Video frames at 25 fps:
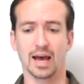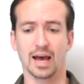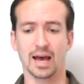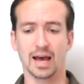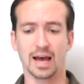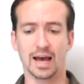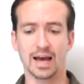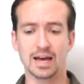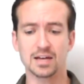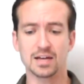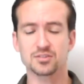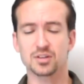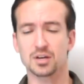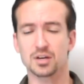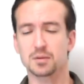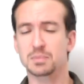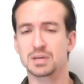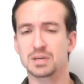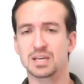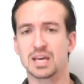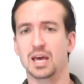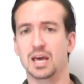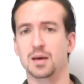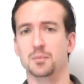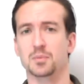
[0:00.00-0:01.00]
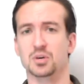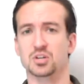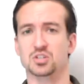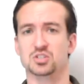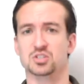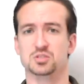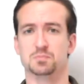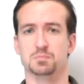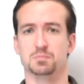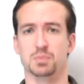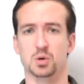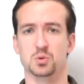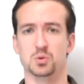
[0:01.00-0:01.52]
as I became
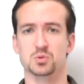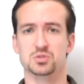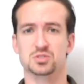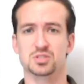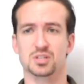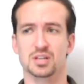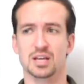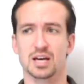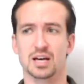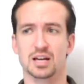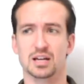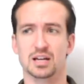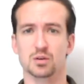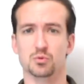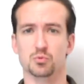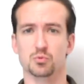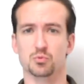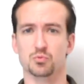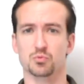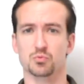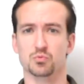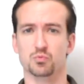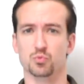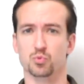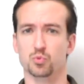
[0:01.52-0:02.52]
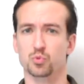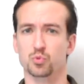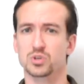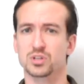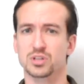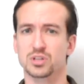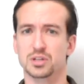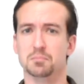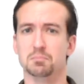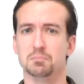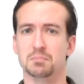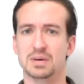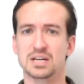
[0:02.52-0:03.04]
exposed to that, it
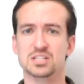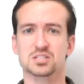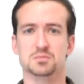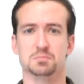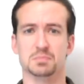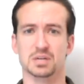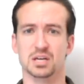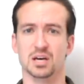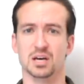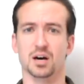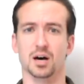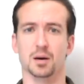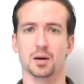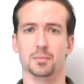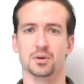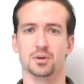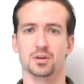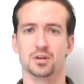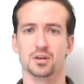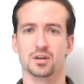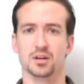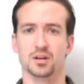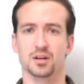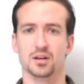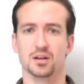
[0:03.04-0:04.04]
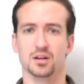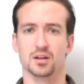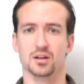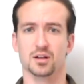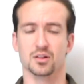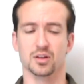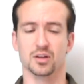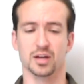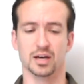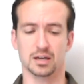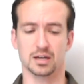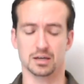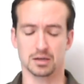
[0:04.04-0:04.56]
really messed me up.
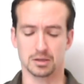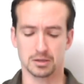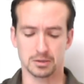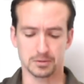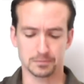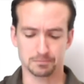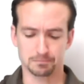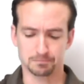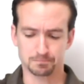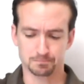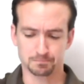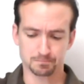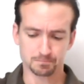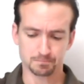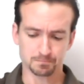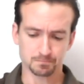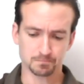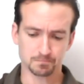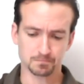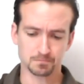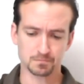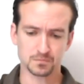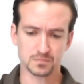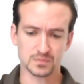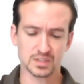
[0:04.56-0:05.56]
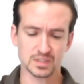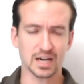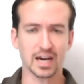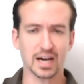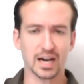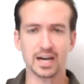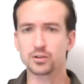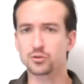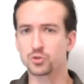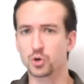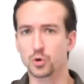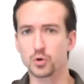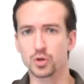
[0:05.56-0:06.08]
Like,
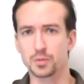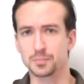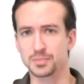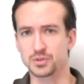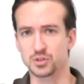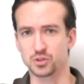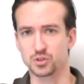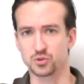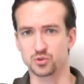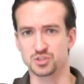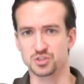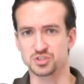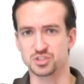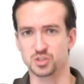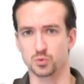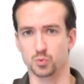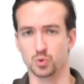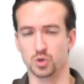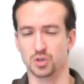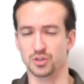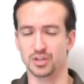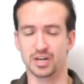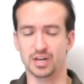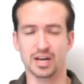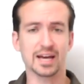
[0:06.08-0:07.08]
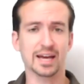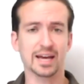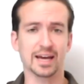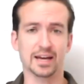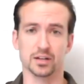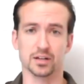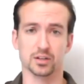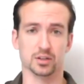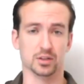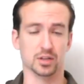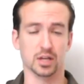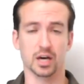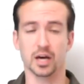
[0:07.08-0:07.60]
I'd grown up in the Christian world and I had a
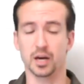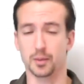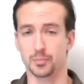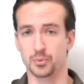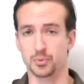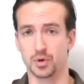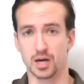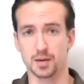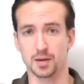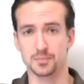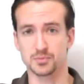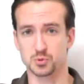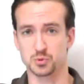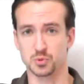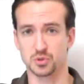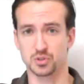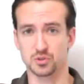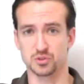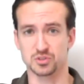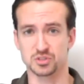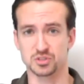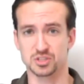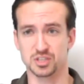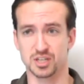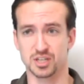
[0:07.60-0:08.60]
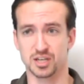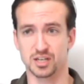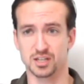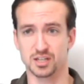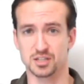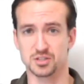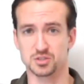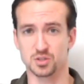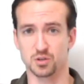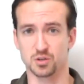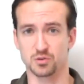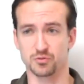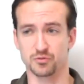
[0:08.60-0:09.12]
lot of problems with Christianity and
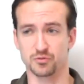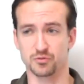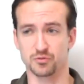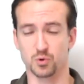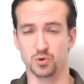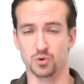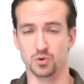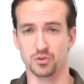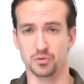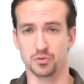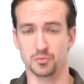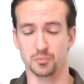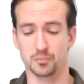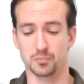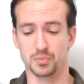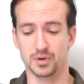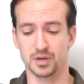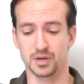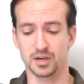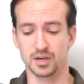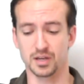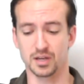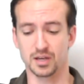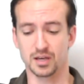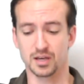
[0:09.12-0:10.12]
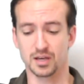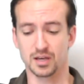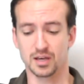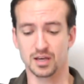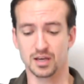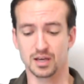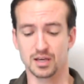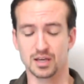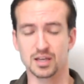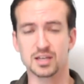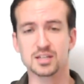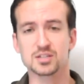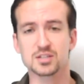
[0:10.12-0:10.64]
so forth. But
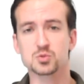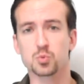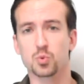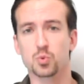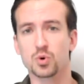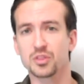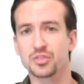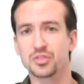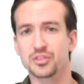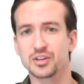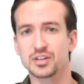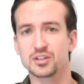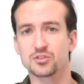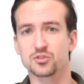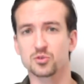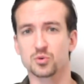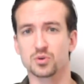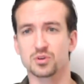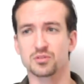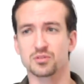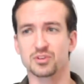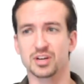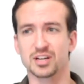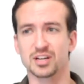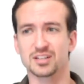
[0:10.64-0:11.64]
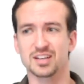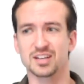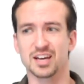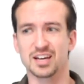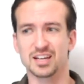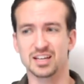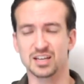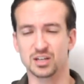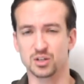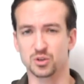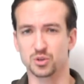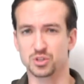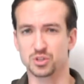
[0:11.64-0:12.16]
it's one thing, sort of like
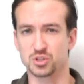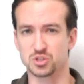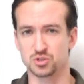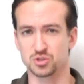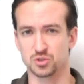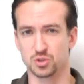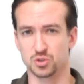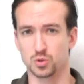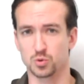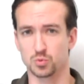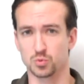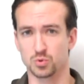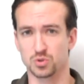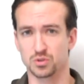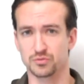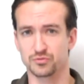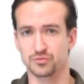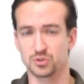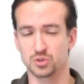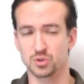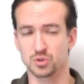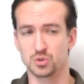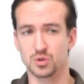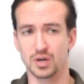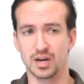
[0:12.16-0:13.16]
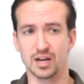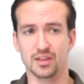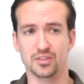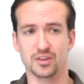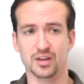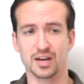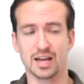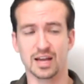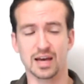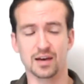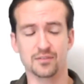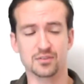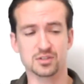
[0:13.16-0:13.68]
taking a look at your own worldview and then
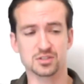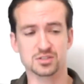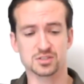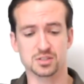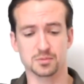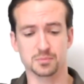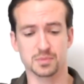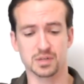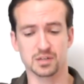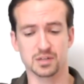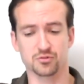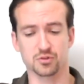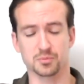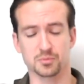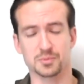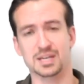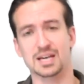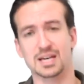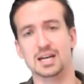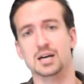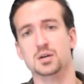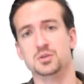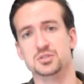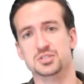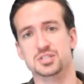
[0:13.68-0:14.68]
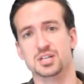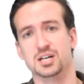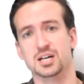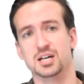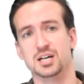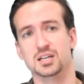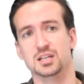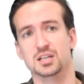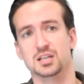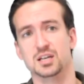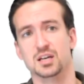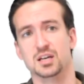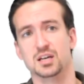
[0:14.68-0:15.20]
having somebody from the outside